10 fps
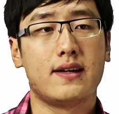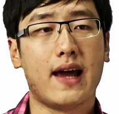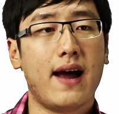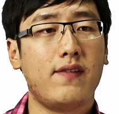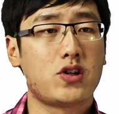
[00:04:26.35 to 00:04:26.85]

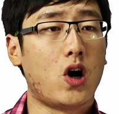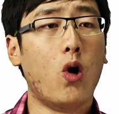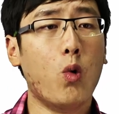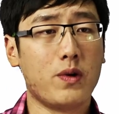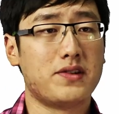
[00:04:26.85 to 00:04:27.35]
the average
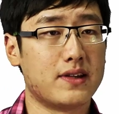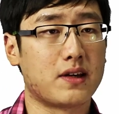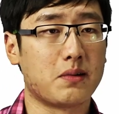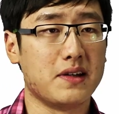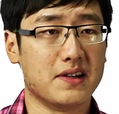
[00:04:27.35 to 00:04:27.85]
always
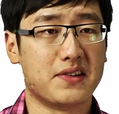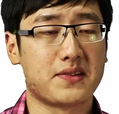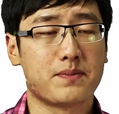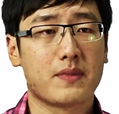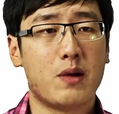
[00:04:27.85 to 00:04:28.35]
decreases.